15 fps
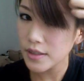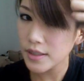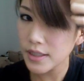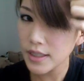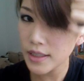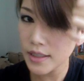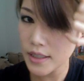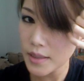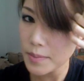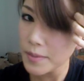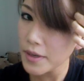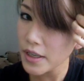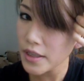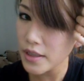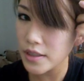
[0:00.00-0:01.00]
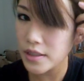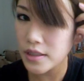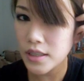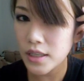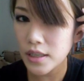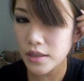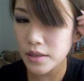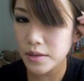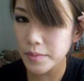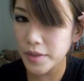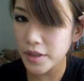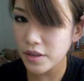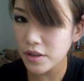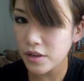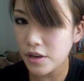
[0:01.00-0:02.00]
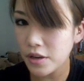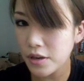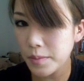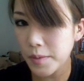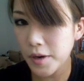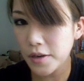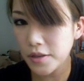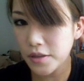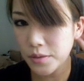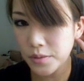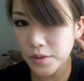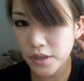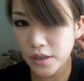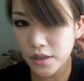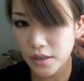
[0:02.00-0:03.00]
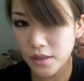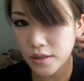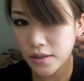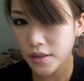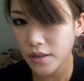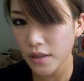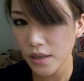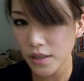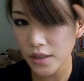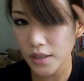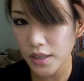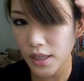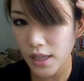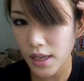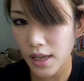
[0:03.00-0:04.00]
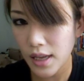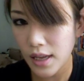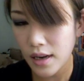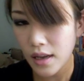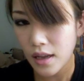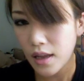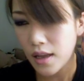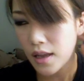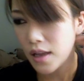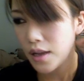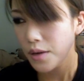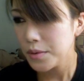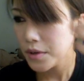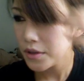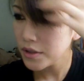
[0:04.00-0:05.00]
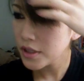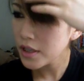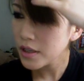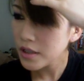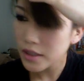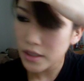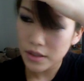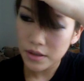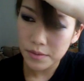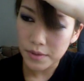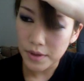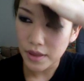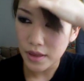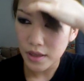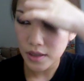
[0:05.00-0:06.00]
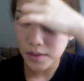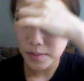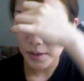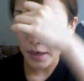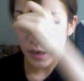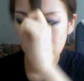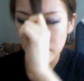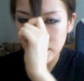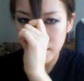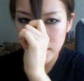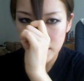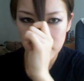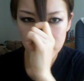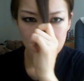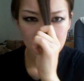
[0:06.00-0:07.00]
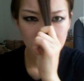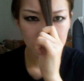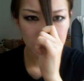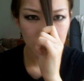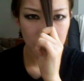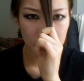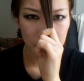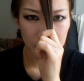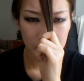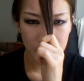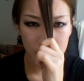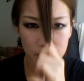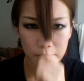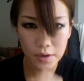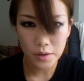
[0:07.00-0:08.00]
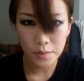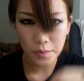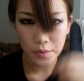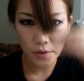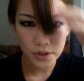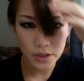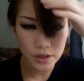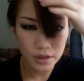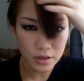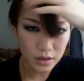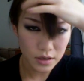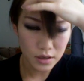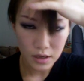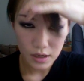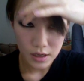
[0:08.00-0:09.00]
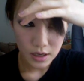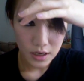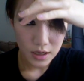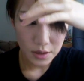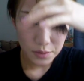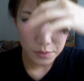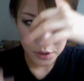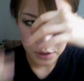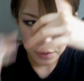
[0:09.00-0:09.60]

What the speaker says: see this part, this is like gonna be the longer part, so we're not gonna touch it yet, and we're only gonna deal with this part. See, it's like a very, very small portion. And what